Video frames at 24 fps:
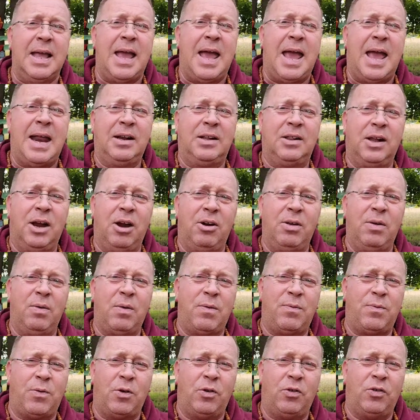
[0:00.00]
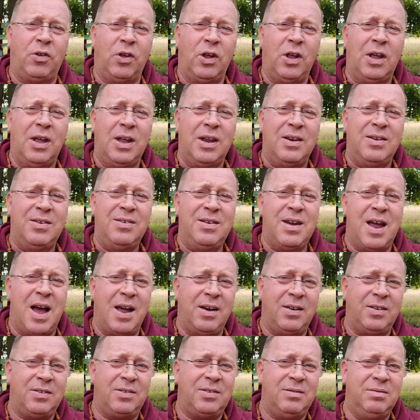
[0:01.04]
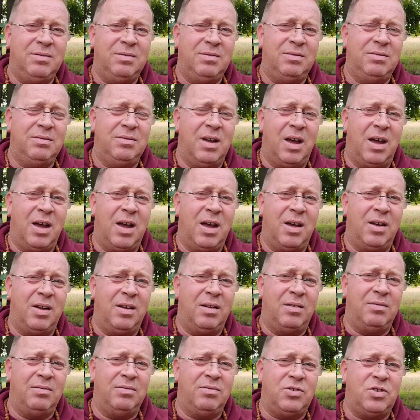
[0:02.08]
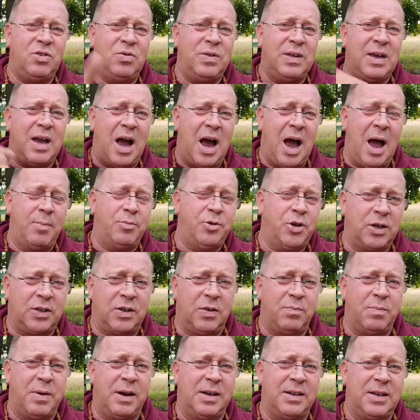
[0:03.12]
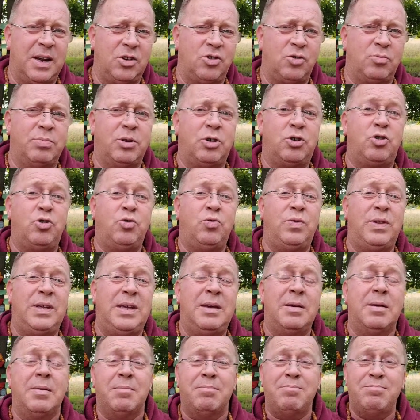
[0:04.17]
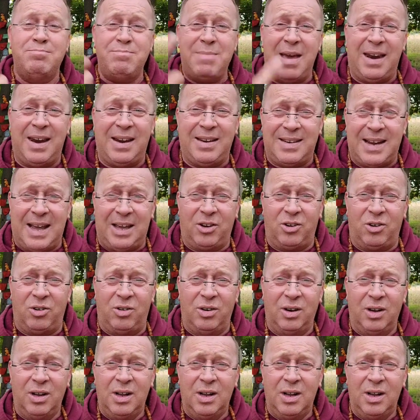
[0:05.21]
And clarity refers not to the object of meditation, but to the meditator.